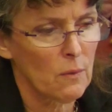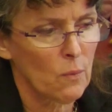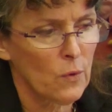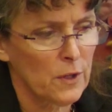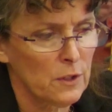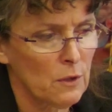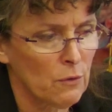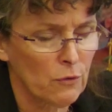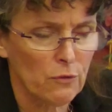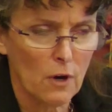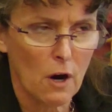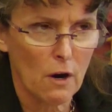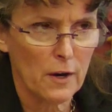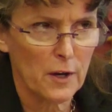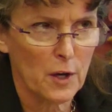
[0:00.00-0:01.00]
when you
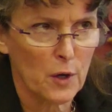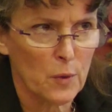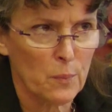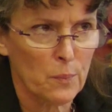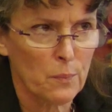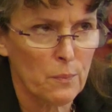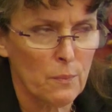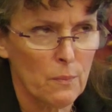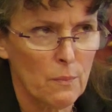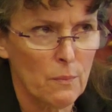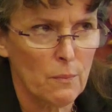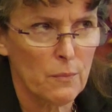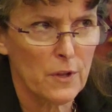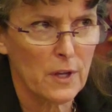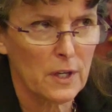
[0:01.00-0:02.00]
saw him
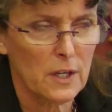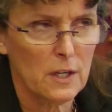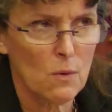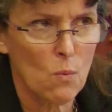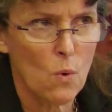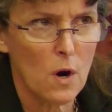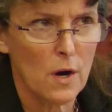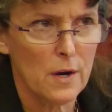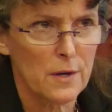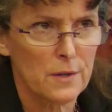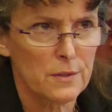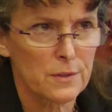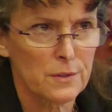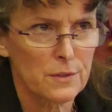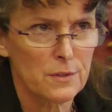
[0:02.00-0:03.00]
that he
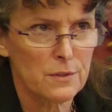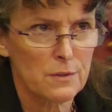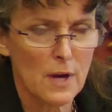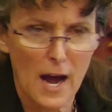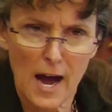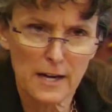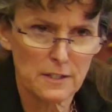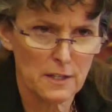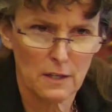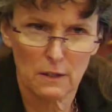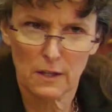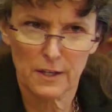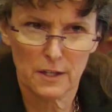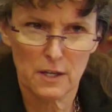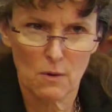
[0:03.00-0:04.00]
was acting
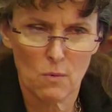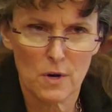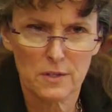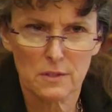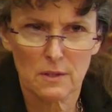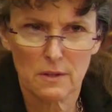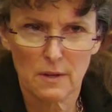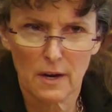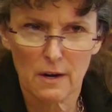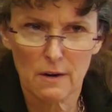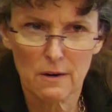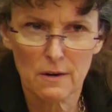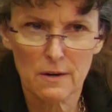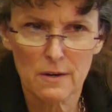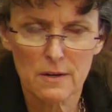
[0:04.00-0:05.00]
like he wasn't
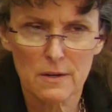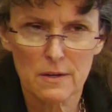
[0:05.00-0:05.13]
there?